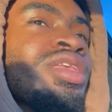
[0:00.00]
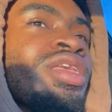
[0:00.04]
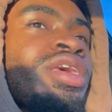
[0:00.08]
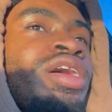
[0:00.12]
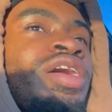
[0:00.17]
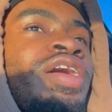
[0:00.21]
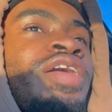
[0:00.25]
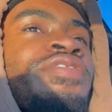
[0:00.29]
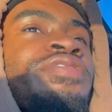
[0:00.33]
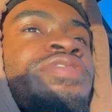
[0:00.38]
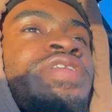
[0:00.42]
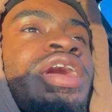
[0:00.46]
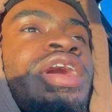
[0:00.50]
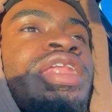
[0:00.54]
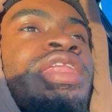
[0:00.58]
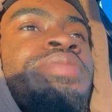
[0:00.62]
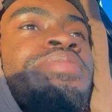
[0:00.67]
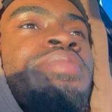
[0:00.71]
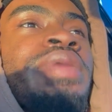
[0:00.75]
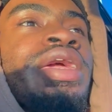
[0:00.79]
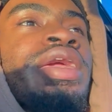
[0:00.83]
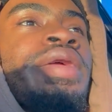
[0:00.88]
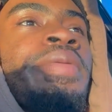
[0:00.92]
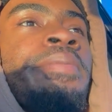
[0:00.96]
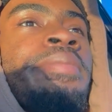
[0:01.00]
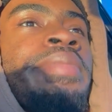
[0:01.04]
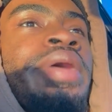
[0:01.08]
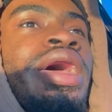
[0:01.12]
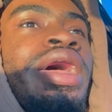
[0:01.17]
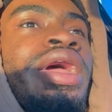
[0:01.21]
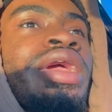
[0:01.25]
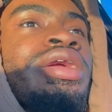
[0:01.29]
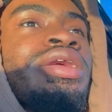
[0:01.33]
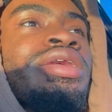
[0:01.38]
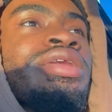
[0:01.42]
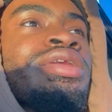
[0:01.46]
I finally make it
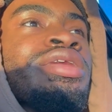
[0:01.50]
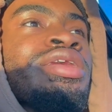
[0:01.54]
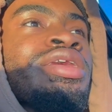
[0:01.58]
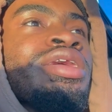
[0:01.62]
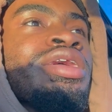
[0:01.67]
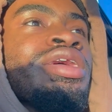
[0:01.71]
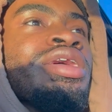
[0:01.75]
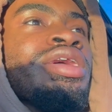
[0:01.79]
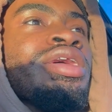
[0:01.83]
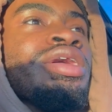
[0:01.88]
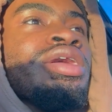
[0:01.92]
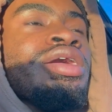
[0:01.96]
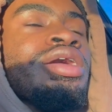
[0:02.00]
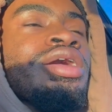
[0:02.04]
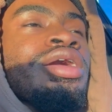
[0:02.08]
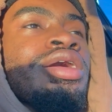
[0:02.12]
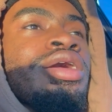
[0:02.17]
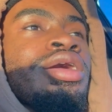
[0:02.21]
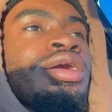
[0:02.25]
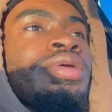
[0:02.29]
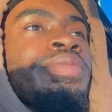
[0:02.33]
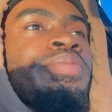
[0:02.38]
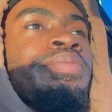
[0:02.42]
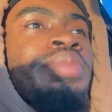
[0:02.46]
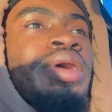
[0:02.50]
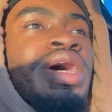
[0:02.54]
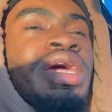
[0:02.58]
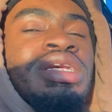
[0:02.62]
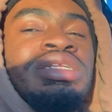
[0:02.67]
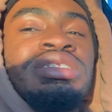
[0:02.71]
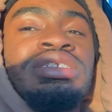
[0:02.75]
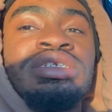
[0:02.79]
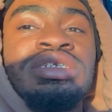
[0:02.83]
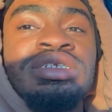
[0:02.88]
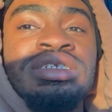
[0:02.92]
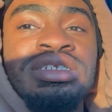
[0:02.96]
back
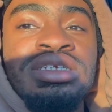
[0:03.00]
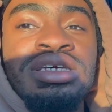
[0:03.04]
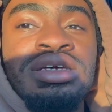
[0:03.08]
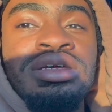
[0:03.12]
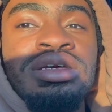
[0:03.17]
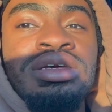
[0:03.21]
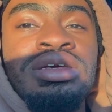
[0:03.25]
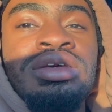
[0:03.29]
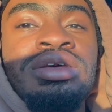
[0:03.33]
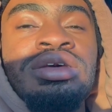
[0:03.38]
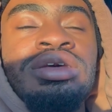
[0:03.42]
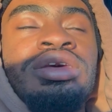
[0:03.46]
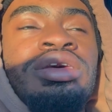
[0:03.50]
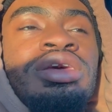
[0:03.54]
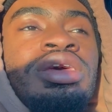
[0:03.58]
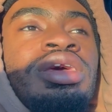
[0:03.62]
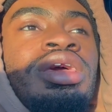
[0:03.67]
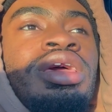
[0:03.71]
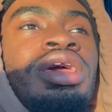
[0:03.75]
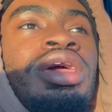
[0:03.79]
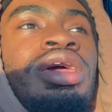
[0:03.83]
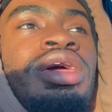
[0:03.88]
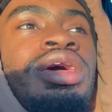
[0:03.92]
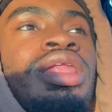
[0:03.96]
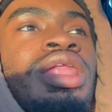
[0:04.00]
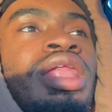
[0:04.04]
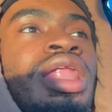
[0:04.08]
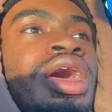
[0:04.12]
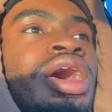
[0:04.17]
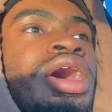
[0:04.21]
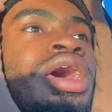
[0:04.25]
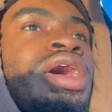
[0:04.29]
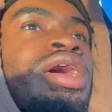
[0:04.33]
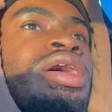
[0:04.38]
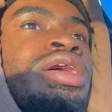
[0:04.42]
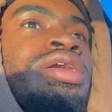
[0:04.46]
to the city in
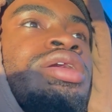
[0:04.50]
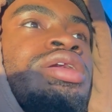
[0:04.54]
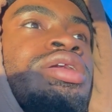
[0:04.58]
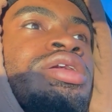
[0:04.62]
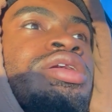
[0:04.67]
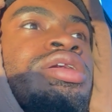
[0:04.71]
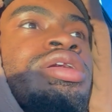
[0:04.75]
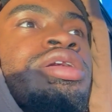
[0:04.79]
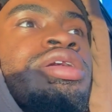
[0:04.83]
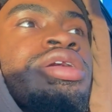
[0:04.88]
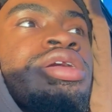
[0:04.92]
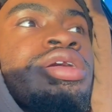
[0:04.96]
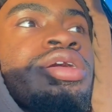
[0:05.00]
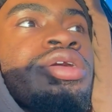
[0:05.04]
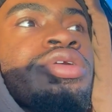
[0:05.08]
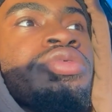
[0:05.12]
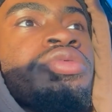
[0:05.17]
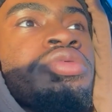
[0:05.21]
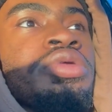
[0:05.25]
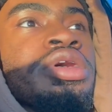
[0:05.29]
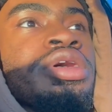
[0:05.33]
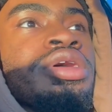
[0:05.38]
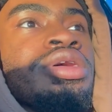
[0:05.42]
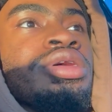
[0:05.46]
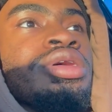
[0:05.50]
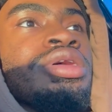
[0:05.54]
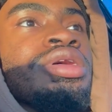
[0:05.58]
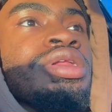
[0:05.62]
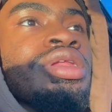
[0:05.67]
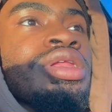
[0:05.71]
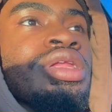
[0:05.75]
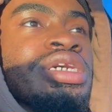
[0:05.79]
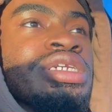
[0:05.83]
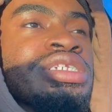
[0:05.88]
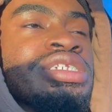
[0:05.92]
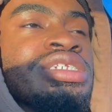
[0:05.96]
like
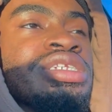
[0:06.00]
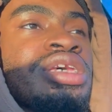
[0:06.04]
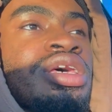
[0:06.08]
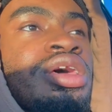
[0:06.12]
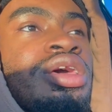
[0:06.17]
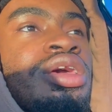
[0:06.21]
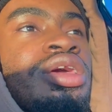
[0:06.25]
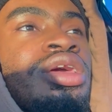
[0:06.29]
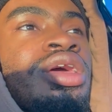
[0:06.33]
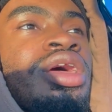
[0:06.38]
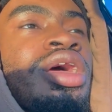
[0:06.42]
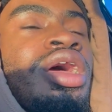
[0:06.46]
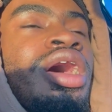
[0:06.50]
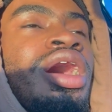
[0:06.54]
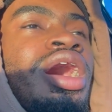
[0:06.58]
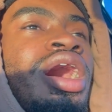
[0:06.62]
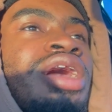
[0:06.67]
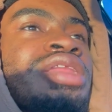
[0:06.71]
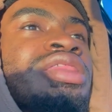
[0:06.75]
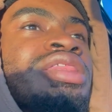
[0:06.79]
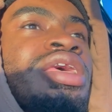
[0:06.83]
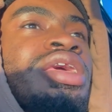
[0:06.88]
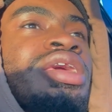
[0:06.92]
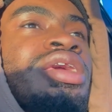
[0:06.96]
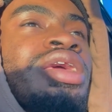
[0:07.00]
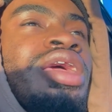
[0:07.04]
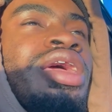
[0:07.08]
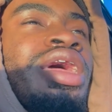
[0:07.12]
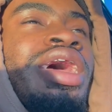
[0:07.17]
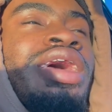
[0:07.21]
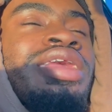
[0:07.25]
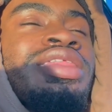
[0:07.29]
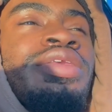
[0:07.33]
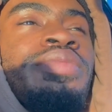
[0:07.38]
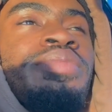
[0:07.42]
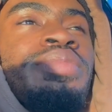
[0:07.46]
let's say, I think it
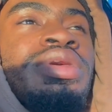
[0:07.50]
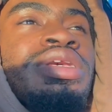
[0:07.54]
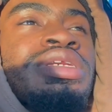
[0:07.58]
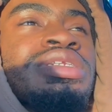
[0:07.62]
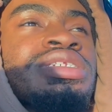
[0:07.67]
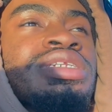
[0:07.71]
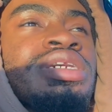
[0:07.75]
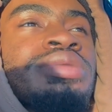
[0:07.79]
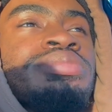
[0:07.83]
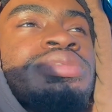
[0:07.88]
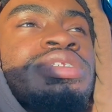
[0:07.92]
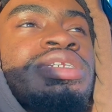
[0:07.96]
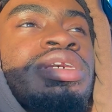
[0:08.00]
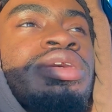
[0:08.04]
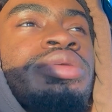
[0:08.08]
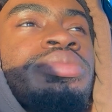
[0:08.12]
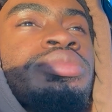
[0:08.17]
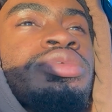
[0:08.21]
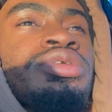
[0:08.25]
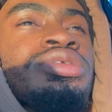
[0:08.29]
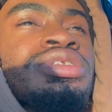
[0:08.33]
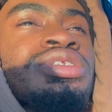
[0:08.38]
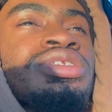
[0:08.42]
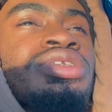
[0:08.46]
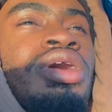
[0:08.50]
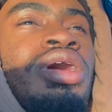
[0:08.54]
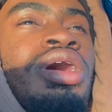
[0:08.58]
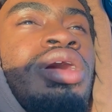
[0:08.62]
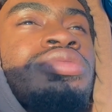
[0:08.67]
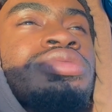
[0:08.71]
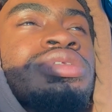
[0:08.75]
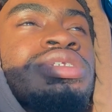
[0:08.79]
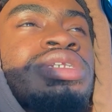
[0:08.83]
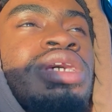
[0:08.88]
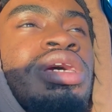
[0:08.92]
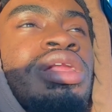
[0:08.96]
had to be September, so I
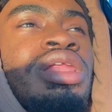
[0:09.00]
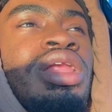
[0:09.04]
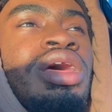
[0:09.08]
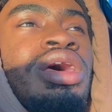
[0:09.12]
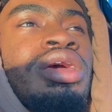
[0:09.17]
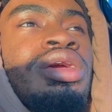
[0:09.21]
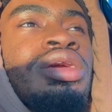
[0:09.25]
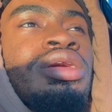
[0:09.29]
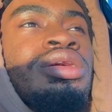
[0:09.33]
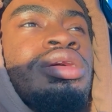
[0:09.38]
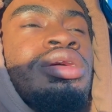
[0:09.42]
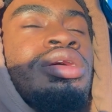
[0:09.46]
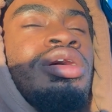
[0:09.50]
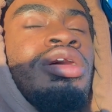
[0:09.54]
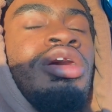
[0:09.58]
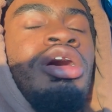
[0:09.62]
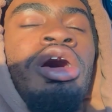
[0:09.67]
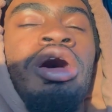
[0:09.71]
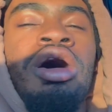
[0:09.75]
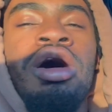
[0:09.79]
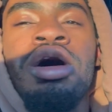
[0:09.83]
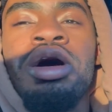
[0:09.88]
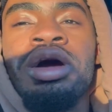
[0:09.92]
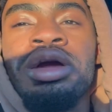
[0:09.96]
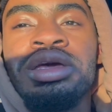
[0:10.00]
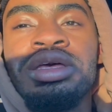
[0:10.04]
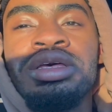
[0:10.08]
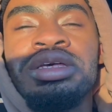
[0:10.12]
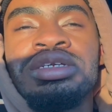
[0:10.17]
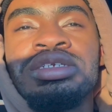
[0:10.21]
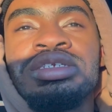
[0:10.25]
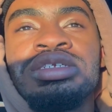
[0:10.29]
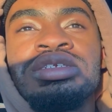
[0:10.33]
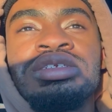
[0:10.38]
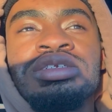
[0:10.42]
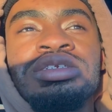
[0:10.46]
would say like
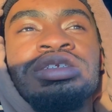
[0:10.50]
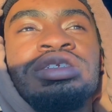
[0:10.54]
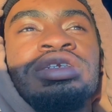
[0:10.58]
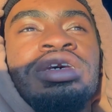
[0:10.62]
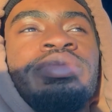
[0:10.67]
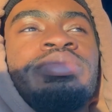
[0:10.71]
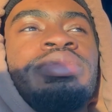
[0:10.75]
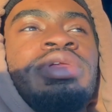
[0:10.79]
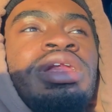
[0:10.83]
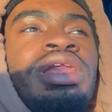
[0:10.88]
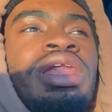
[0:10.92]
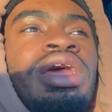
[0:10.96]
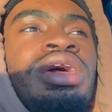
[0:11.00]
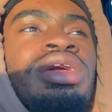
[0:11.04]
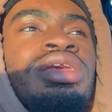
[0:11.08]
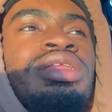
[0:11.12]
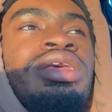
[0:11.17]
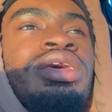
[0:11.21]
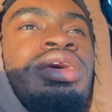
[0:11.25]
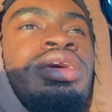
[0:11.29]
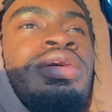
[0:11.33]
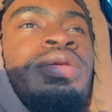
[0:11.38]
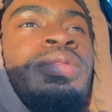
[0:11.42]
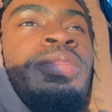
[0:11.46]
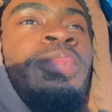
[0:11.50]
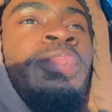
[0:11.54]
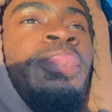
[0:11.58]
August, something like that.